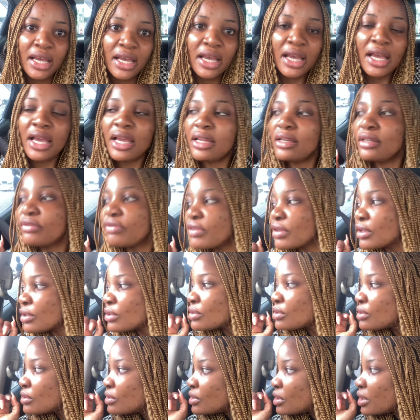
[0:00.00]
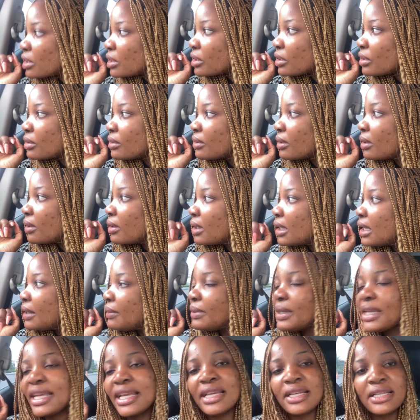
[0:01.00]
And for those who don't know,
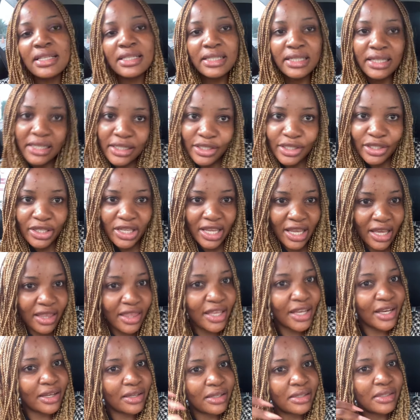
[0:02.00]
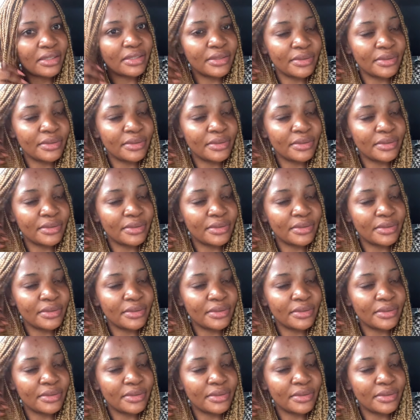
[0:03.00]
we can see it together.